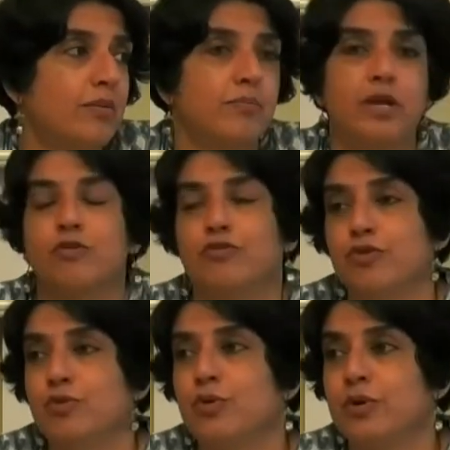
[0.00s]
Many of
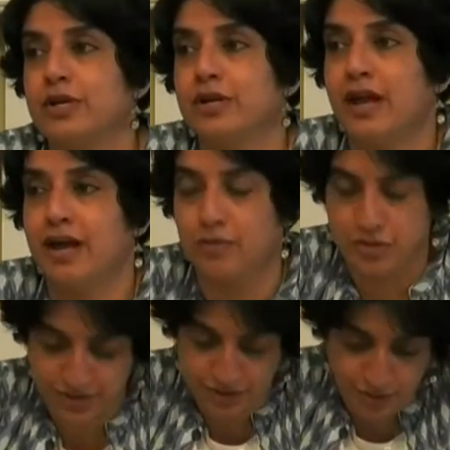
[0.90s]
you know Indian
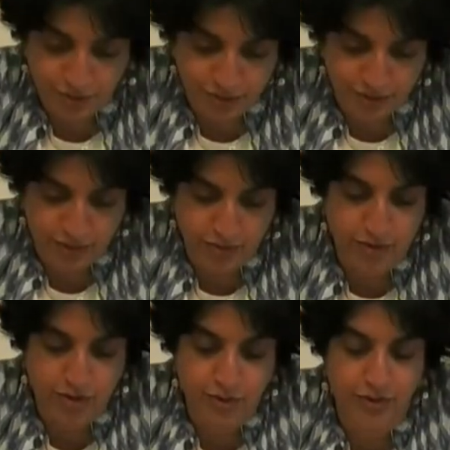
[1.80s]
languages, you
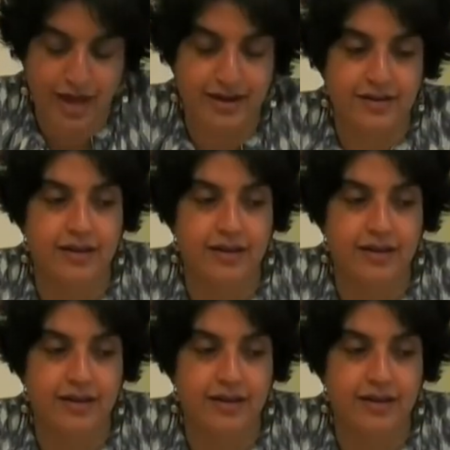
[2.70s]
would know that.